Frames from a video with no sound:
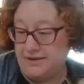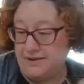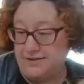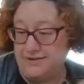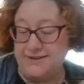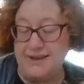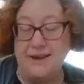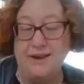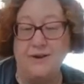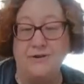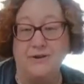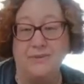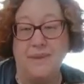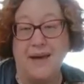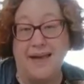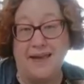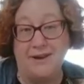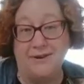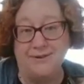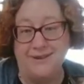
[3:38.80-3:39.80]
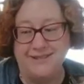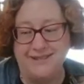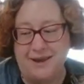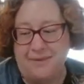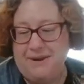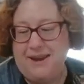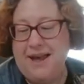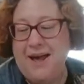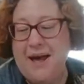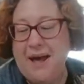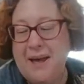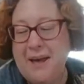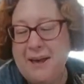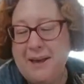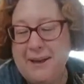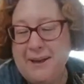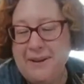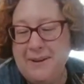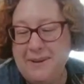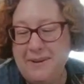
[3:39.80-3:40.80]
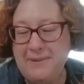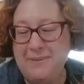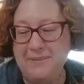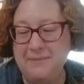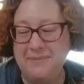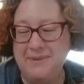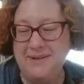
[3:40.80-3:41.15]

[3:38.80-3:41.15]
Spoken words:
Cinco de Mayo is coming up.